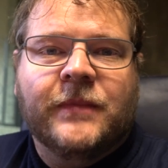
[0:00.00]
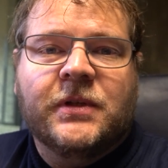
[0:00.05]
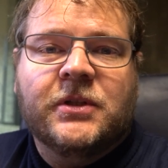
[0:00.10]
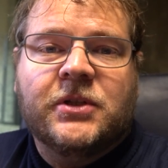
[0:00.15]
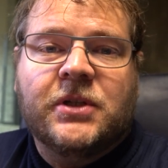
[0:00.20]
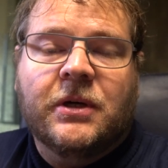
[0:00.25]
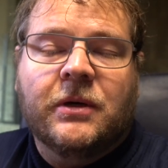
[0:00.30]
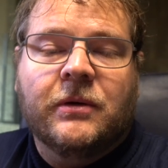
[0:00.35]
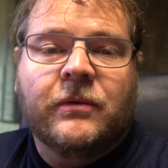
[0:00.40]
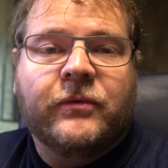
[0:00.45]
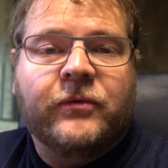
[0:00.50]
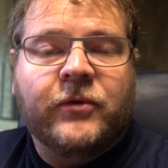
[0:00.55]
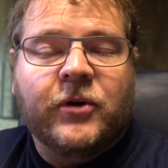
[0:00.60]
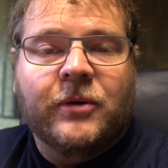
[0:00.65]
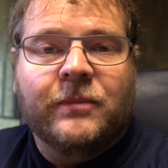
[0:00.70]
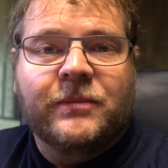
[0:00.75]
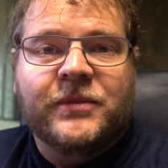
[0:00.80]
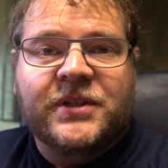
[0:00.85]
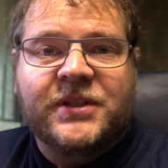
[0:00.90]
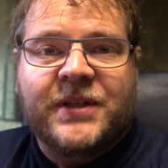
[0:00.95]
So,
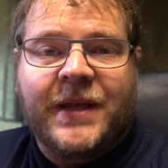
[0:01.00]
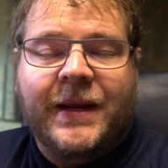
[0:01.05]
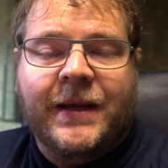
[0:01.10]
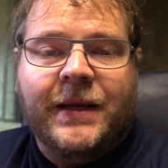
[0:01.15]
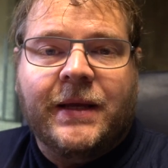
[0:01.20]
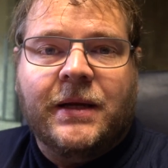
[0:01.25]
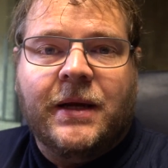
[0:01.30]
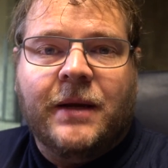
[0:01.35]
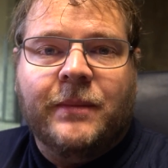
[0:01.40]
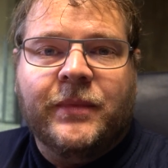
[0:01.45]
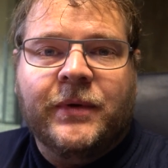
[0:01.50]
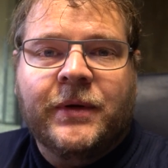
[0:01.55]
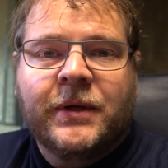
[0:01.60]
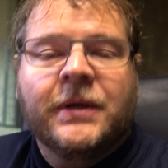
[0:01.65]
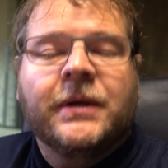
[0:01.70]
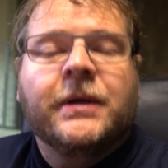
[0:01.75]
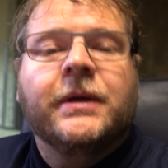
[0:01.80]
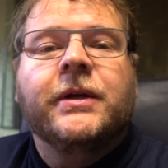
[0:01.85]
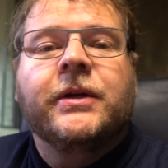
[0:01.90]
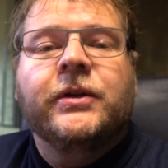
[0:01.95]
from setting it up
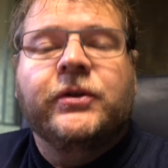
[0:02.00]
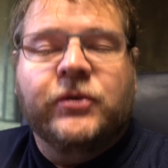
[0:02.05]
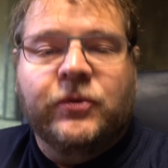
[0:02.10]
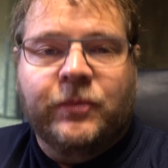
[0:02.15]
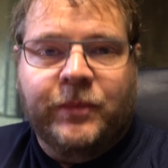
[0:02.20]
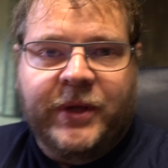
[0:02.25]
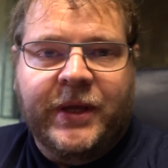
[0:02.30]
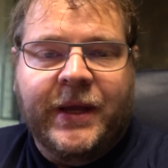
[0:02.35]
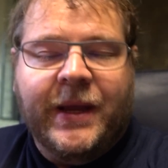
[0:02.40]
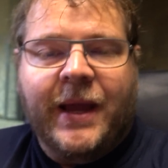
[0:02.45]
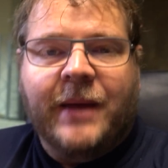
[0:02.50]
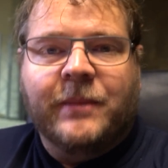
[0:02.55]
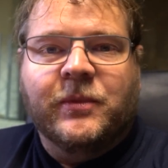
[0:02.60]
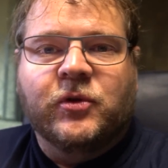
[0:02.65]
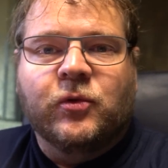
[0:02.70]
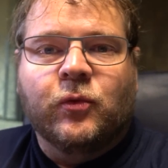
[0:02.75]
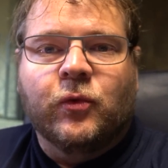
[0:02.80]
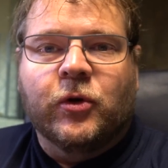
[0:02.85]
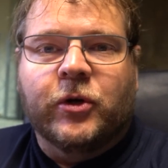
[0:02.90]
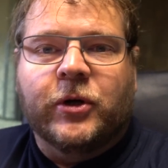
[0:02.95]
to being
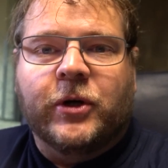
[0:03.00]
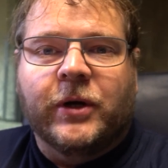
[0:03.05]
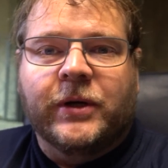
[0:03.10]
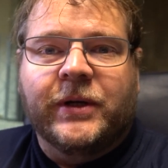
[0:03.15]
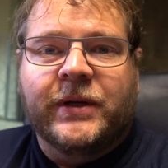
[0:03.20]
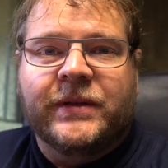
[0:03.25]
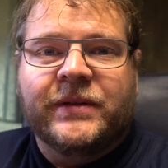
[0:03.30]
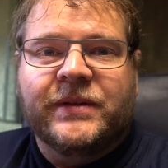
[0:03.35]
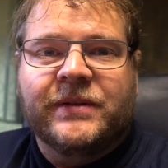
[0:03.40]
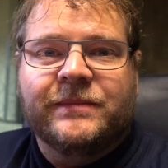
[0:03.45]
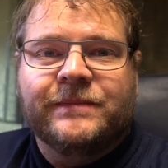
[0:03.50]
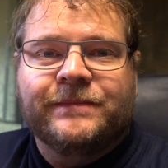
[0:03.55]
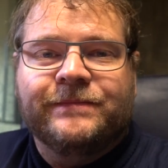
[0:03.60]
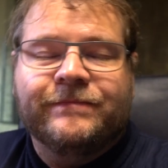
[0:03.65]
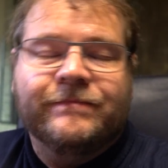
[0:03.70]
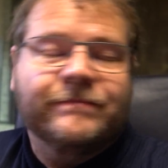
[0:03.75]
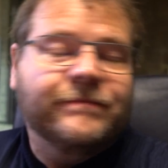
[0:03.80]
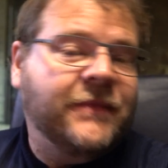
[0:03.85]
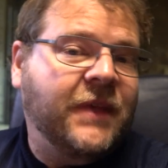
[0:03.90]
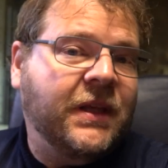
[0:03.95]
able to work on it.
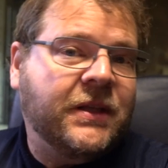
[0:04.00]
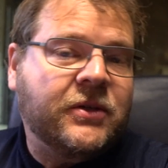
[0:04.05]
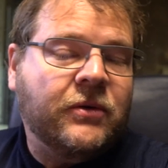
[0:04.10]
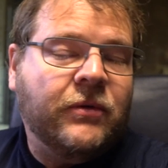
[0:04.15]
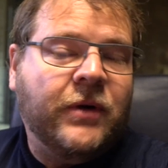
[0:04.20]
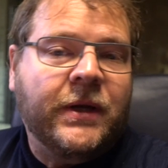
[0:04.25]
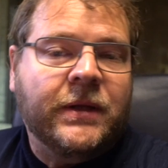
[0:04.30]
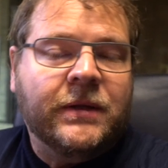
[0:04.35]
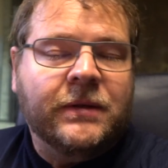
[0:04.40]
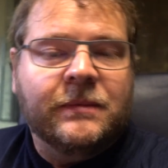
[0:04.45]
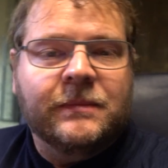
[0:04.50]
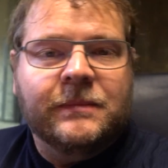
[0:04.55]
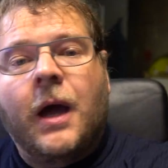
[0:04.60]
That's great.